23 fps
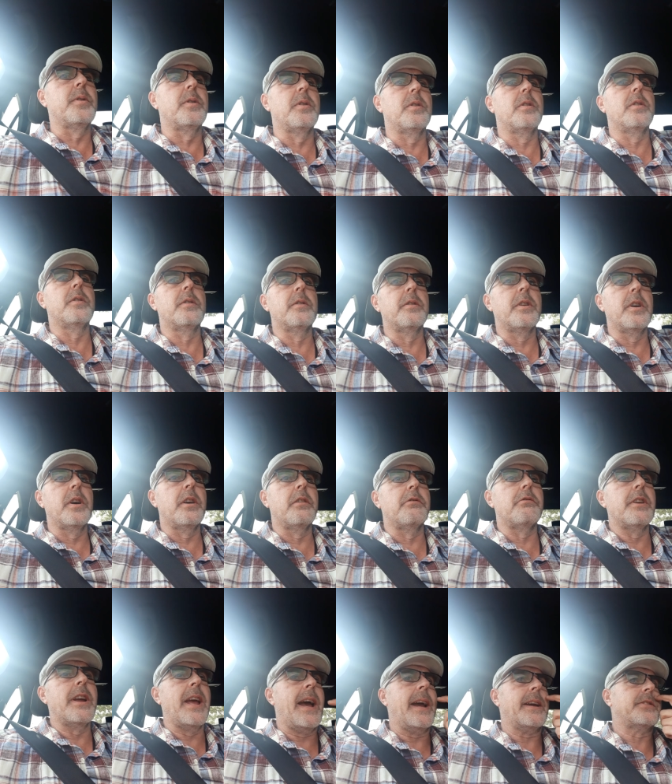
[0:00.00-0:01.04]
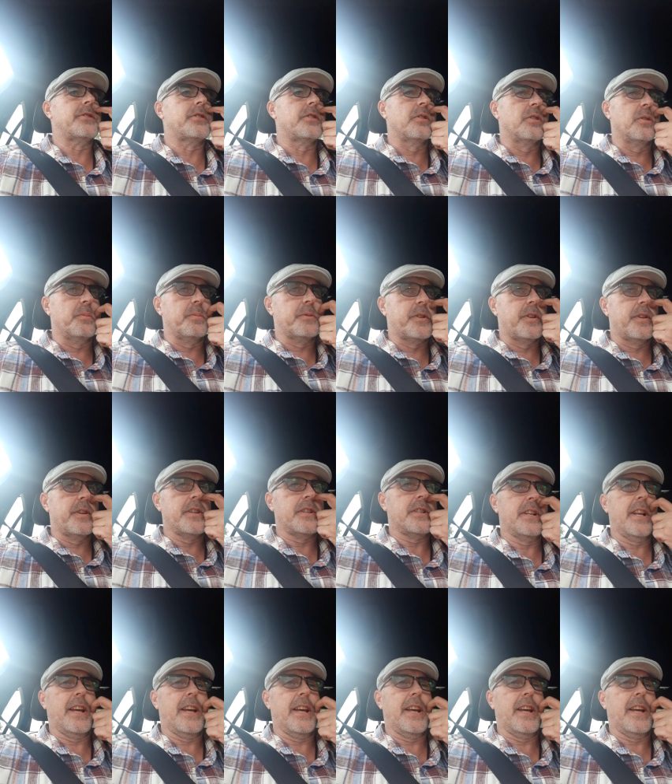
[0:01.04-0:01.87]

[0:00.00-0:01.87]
or uh, reaction up to this